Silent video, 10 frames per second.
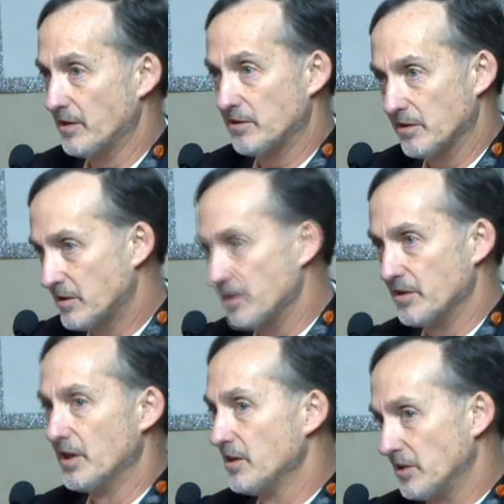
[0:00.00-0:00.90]
It just didn't
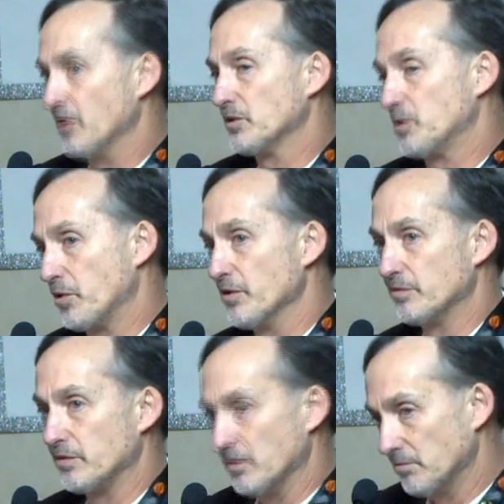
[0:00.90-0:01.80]
say, oh, it's
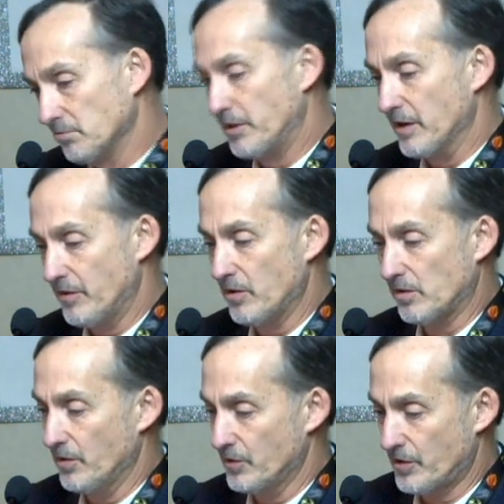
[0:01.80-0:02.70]
approved for PFO
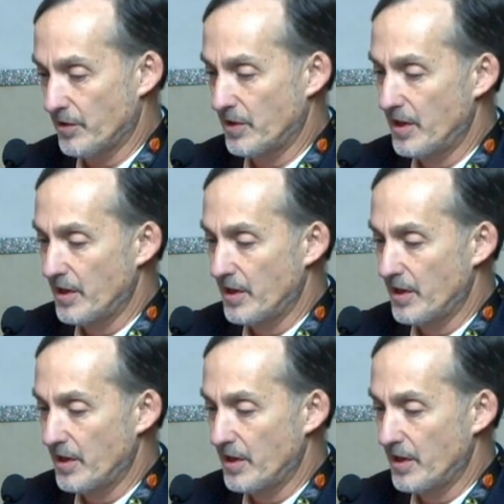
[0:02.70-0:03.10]
closure.